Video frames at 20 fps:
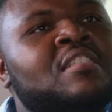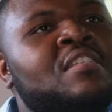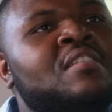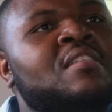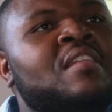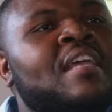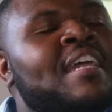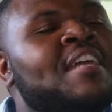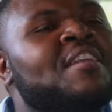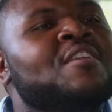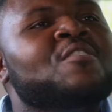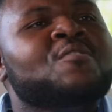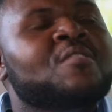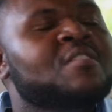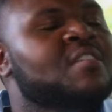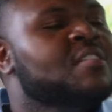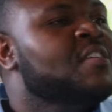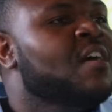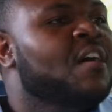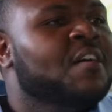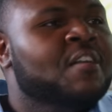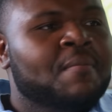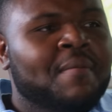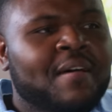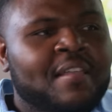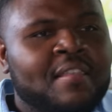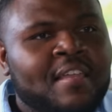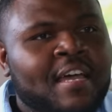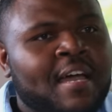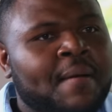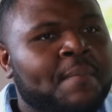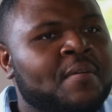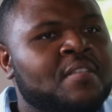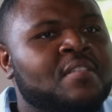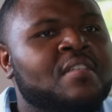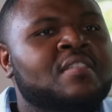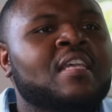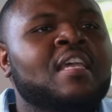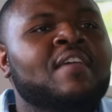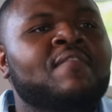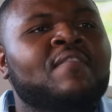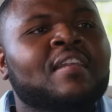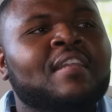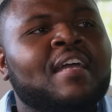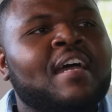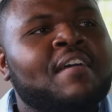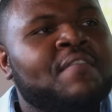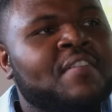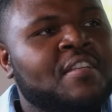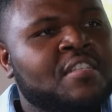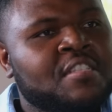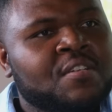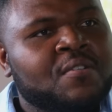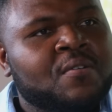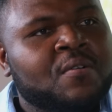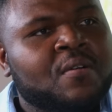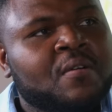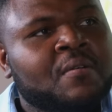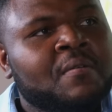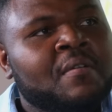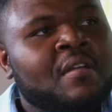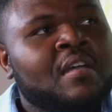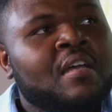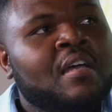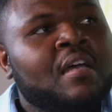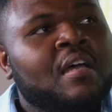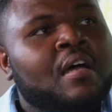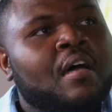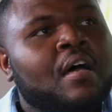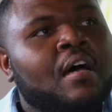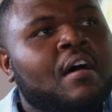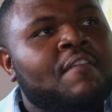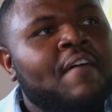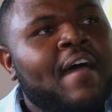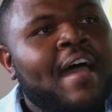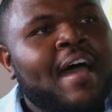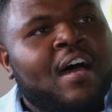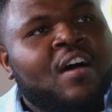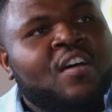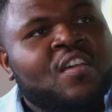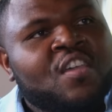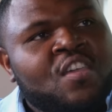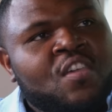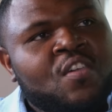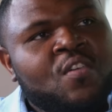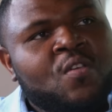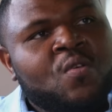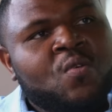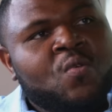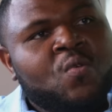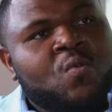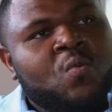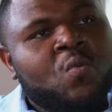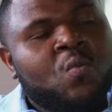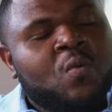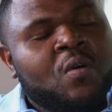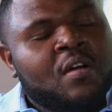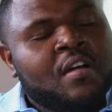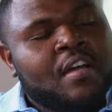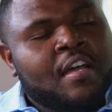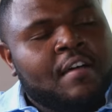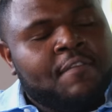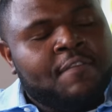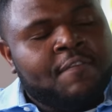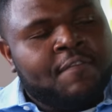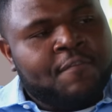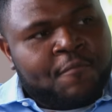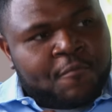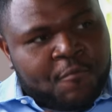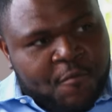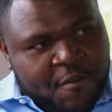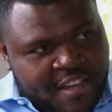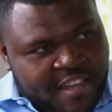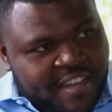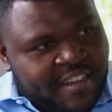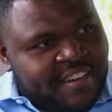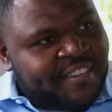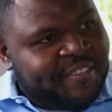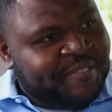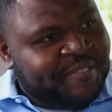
just industry, just talking about that, but just even life in general, mm-hmm. of how you were a friend.